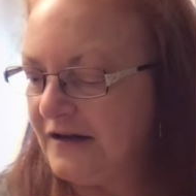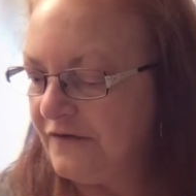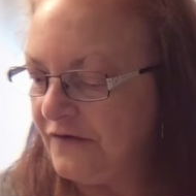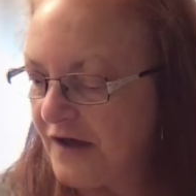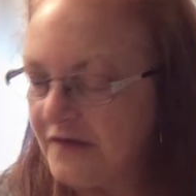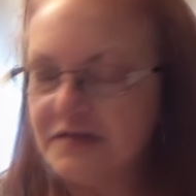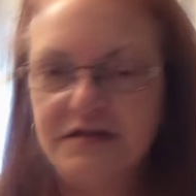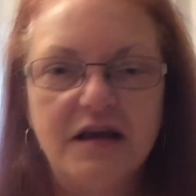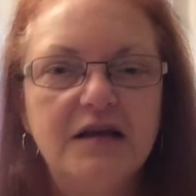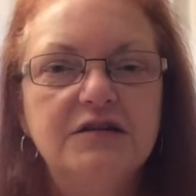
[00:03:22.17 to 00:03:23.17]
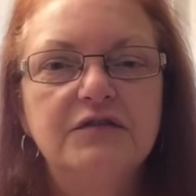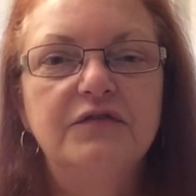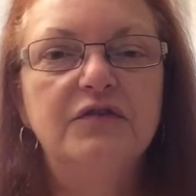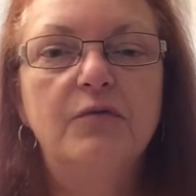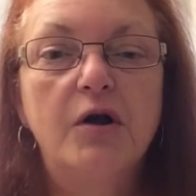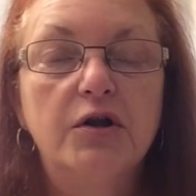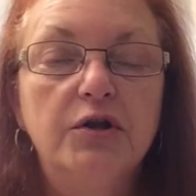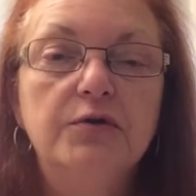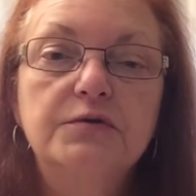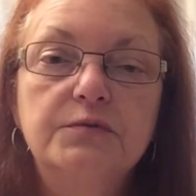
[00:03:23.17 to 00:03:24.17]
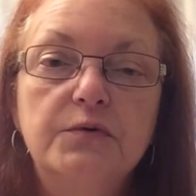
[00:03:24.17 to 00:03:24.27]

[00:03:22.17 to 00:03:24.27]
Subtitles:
If you have sage, if you want to use